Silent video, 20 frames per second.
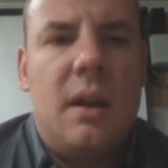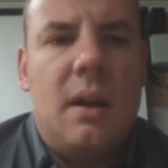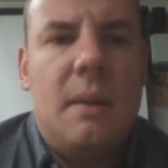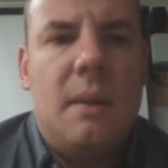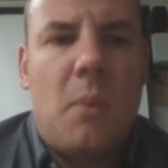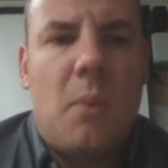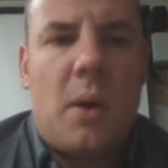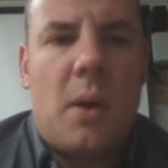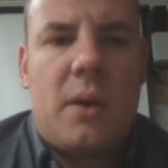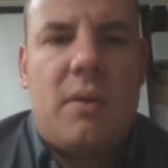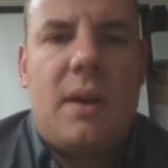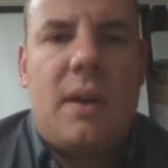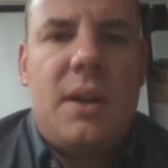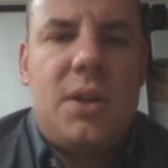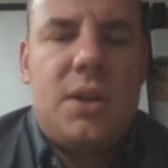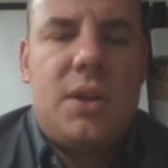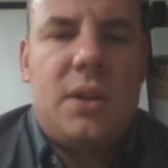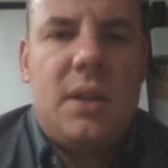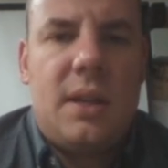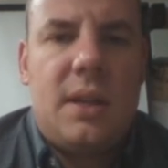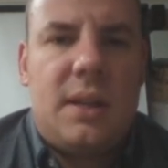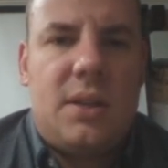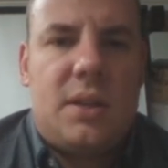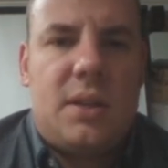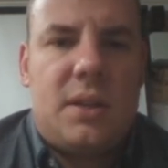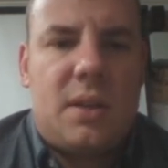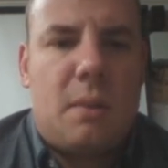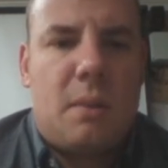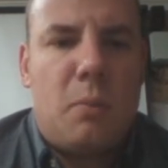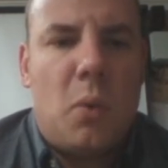Migration is
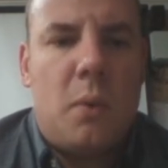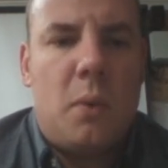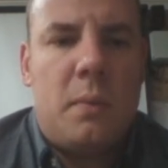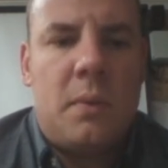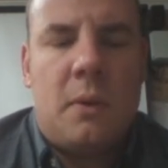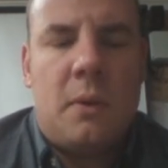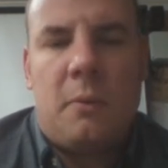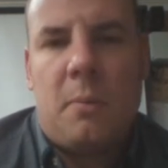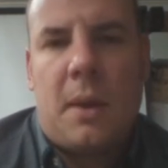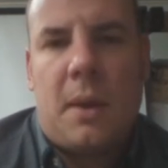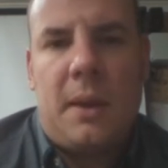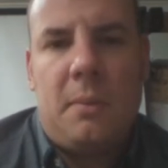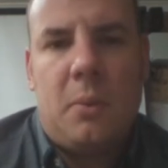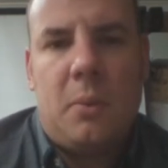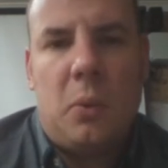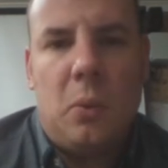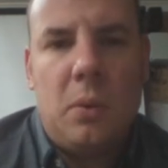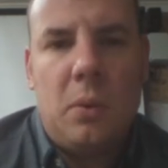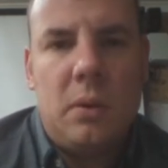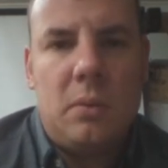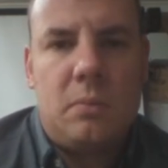just a movement of people.